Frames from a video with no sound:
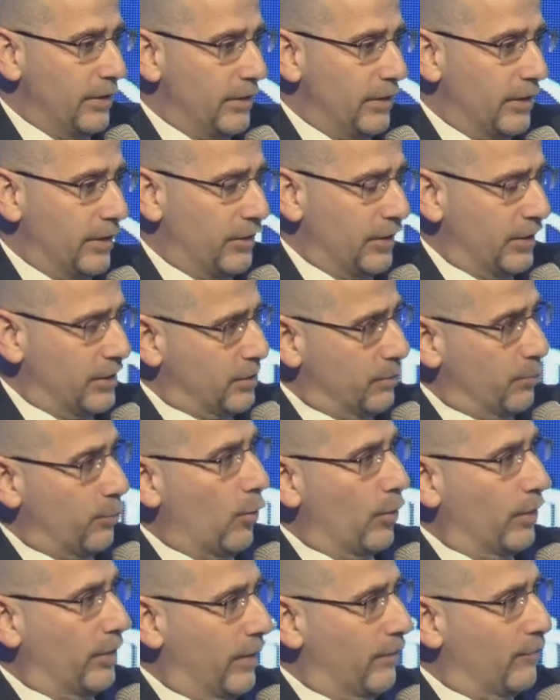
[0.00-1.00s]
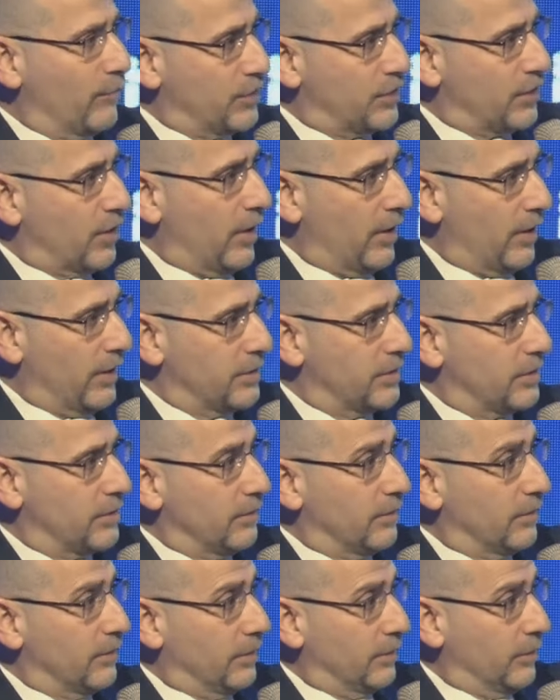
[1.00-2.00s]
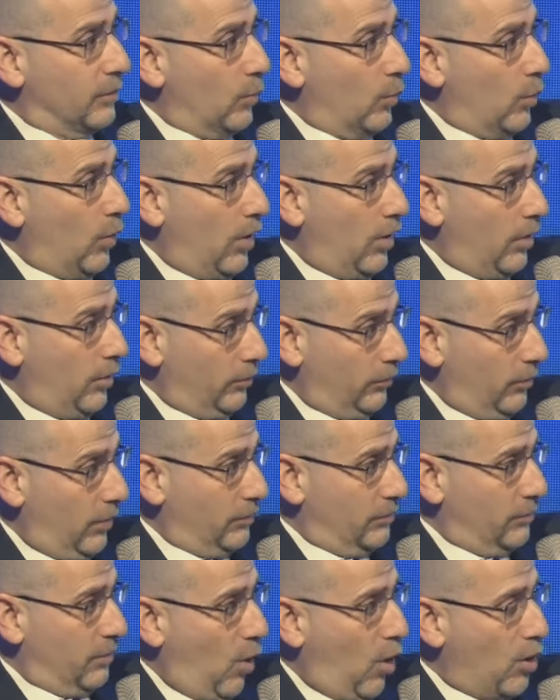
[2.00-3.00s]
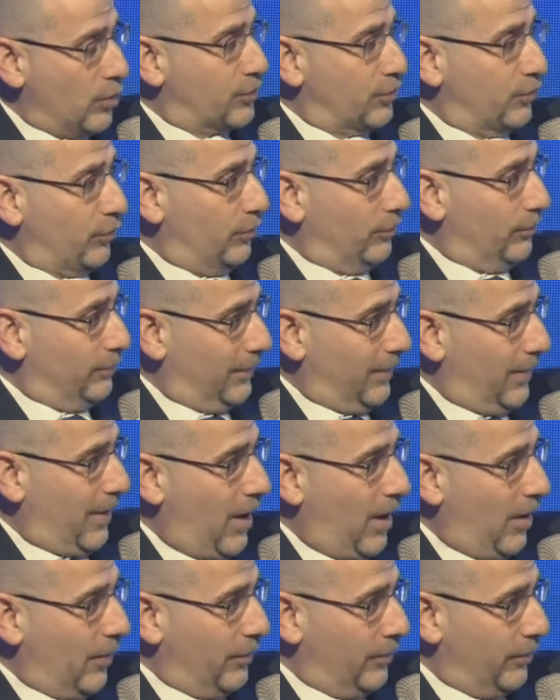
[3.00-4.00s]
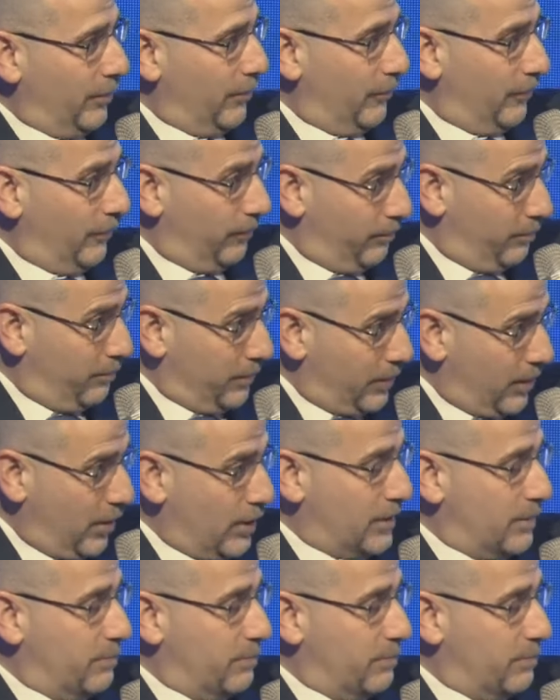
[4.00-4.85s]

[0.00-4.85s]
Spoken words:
I think it's important to emphasize, while also on the cusp